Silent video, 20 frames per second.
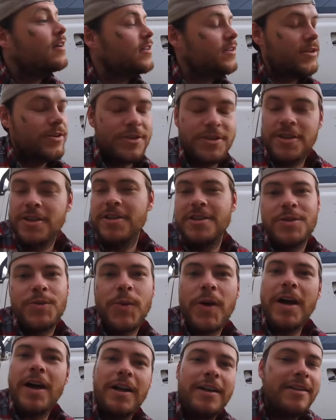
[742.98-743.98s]
So it's just as
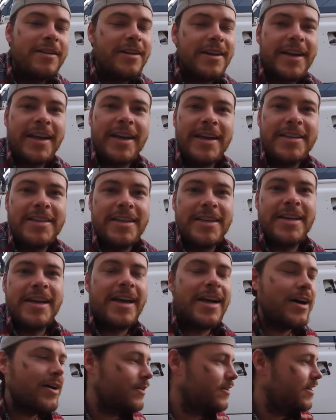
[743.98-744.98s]
well I get it done
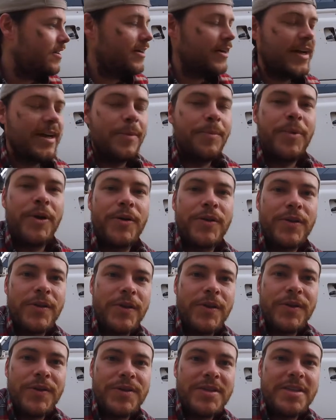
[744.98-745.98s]
now. And I'll get both of
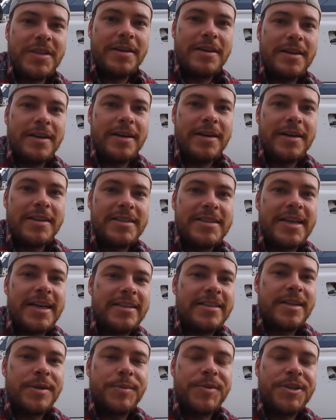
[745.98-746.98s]
those uh,
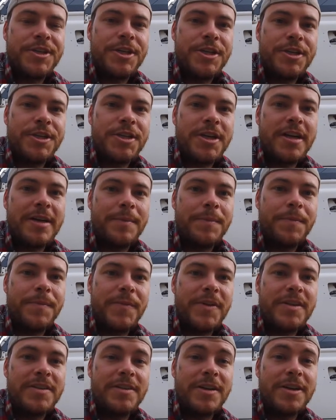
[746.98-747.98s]
decked in a machine shop,
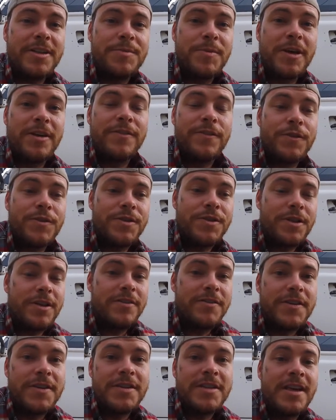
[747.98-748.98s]
the exhaust manifold
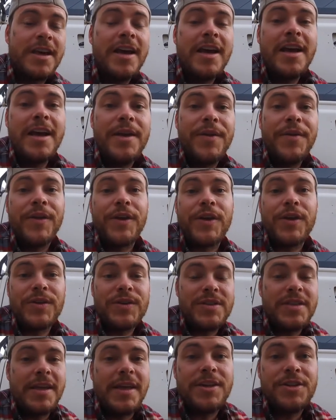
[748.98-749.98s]
surface that goes
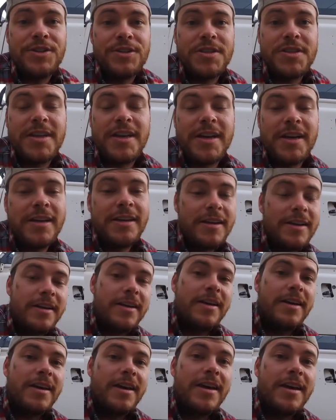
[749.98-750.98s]
to the engine side.
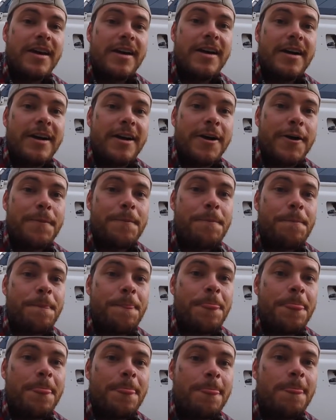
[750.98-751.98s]
Um,
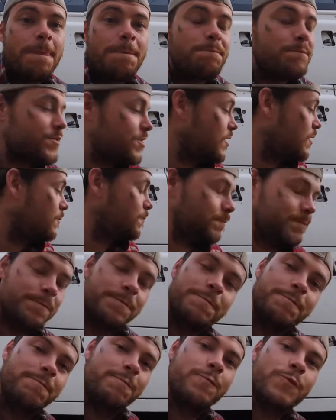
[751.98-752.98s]
so
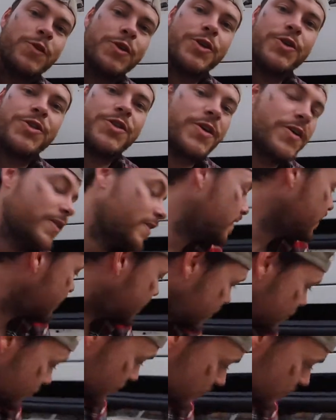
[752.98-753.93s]
reduce our leakage